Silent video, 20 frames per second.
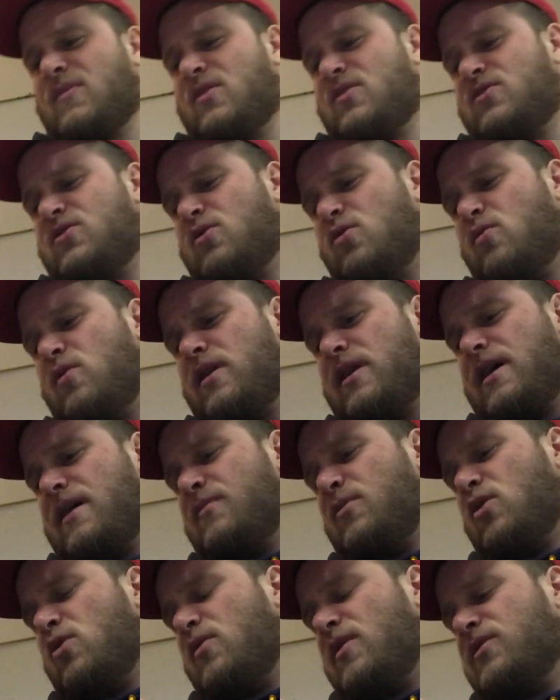So what
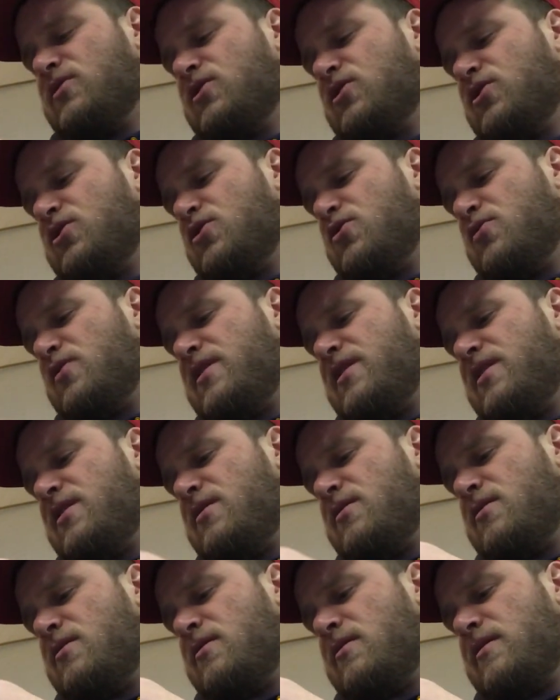I'm going to do
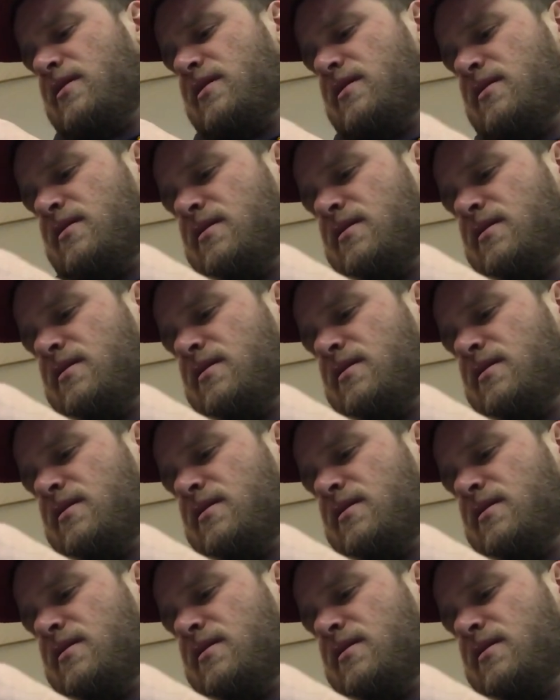here